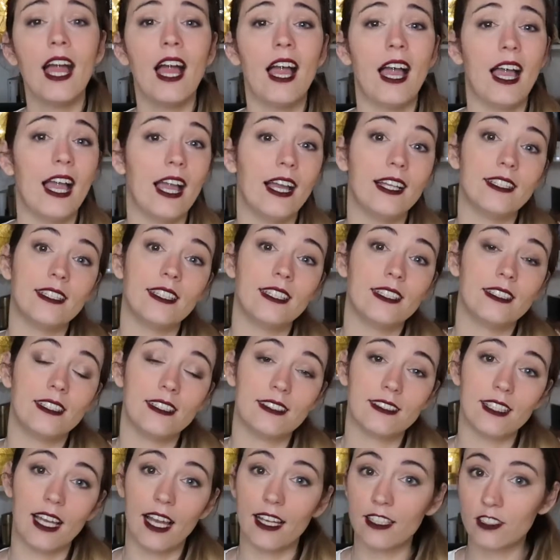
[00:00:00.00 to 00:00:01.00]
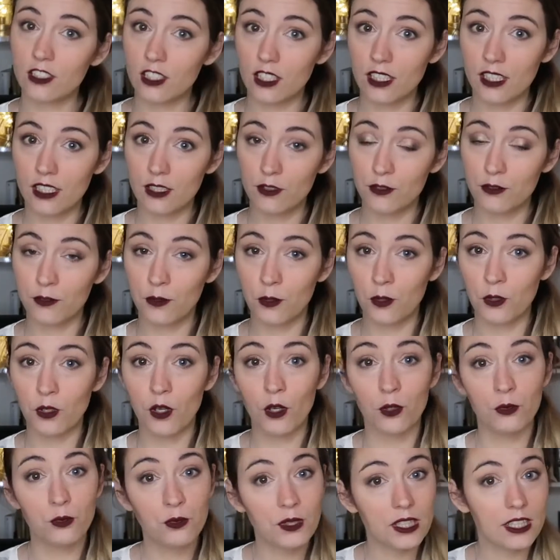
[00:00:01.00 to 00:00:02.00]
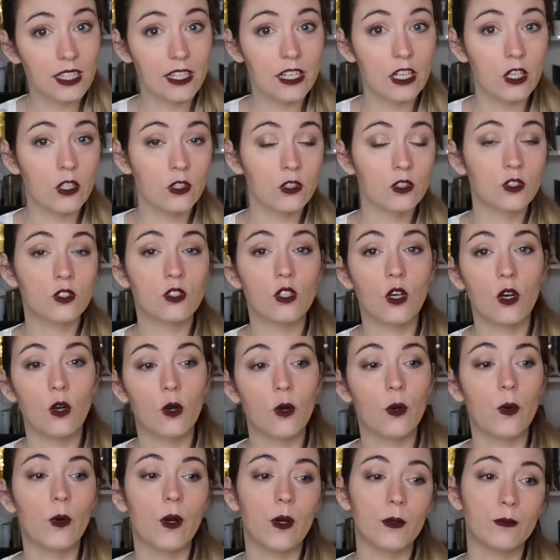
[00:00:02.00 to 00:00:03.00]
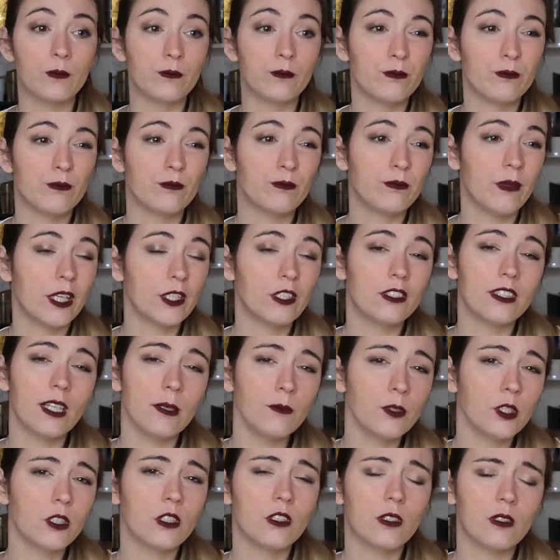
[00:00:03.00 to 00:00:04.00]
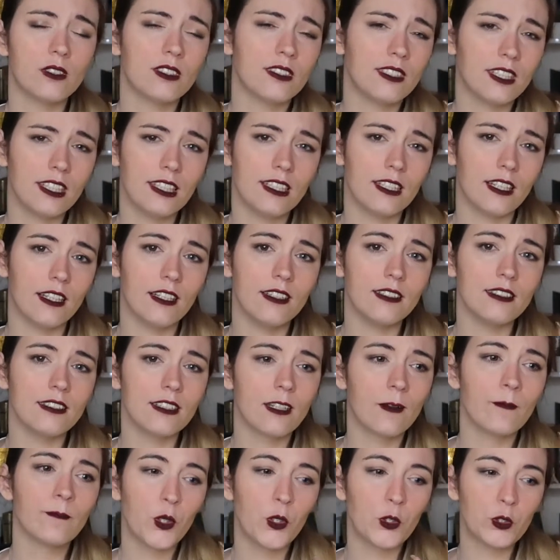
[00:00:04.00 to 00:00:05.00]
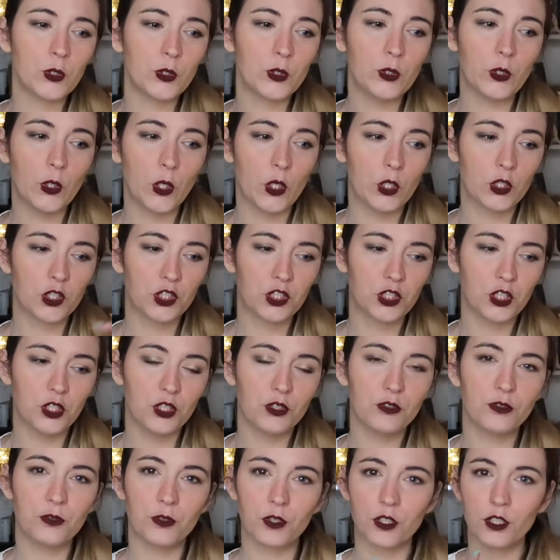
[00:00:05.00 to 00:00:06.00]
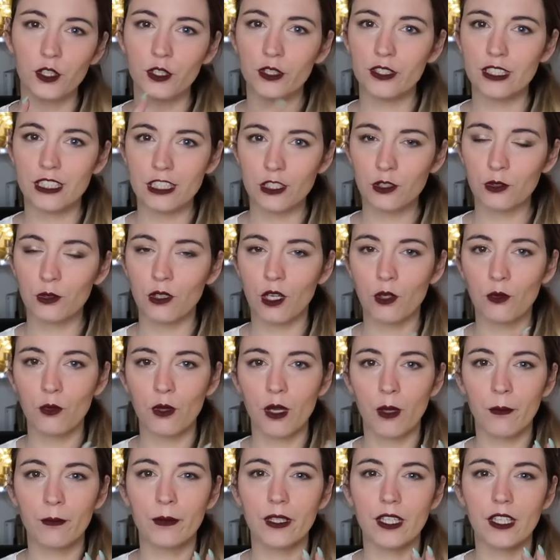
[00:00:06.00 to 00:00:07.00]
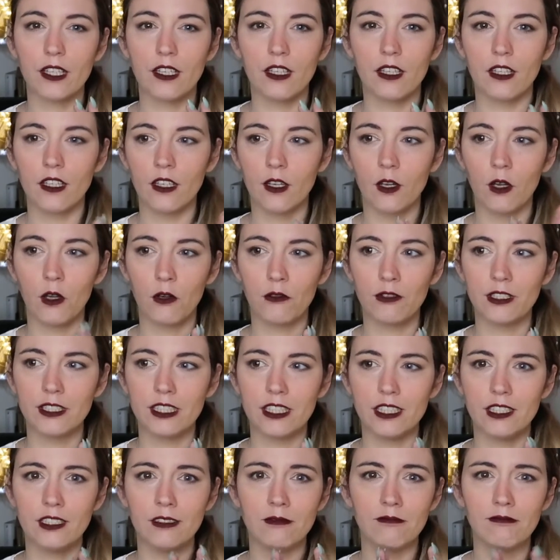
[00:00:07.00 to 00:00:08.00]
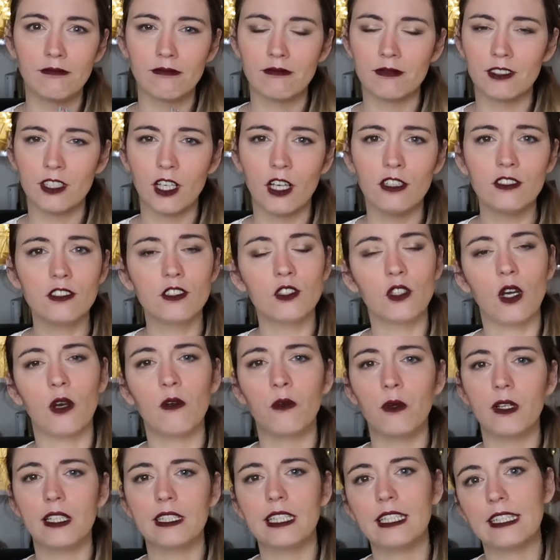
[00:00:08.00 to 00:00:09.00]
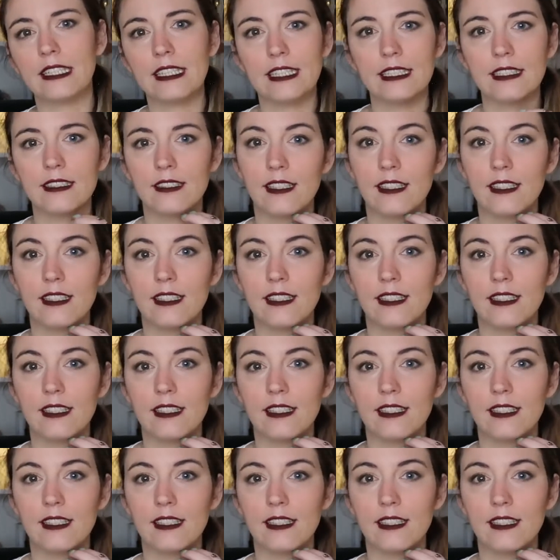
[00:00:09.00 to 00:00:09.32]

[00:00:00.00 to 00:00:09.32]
And it is actually for a read-along, so by the time you're gonna see this, the show for this one will be already done, so I will link it